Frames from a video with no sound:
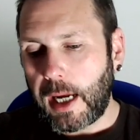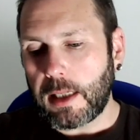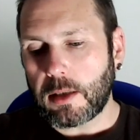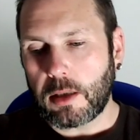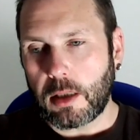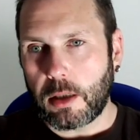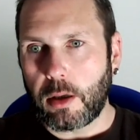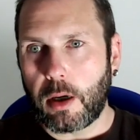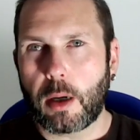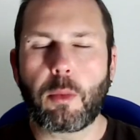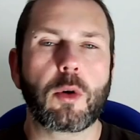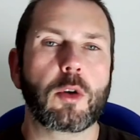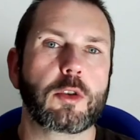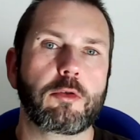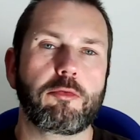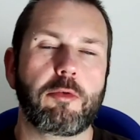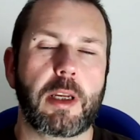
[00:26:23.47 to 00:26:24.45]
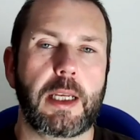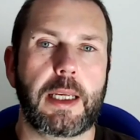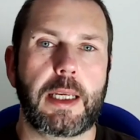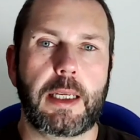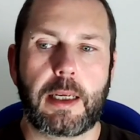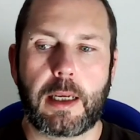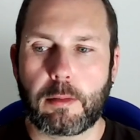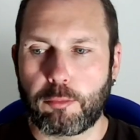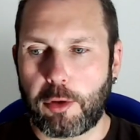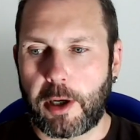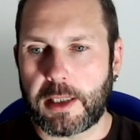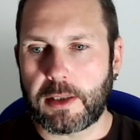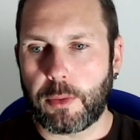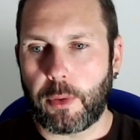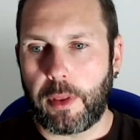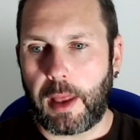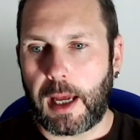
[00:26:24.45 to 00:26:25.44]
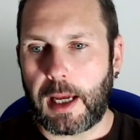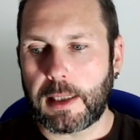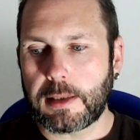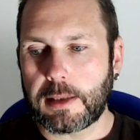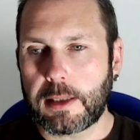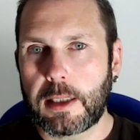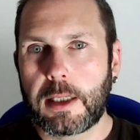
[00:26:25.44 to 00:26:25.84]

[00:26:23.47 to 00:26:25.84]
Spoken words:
so I was really impressed with that.